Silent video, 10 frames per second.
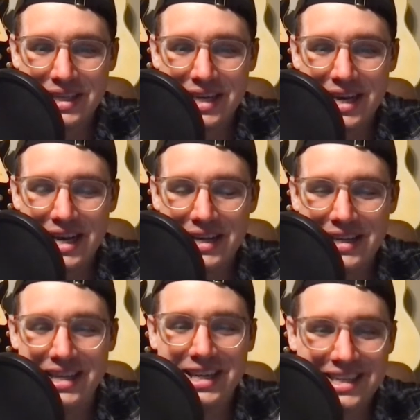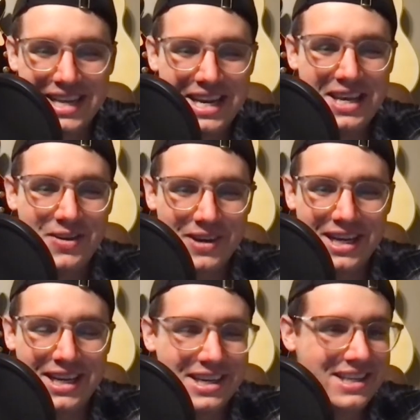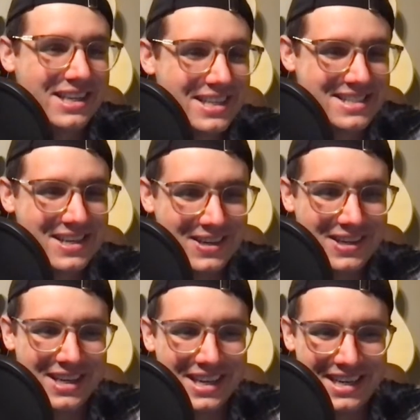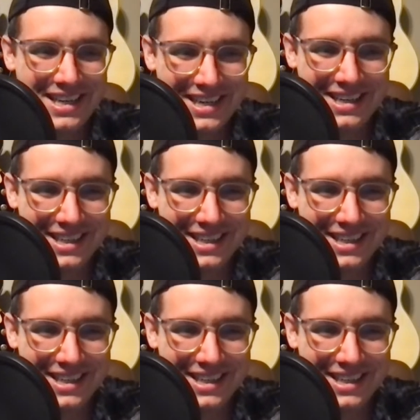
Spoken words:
Danny Green. It's all on here.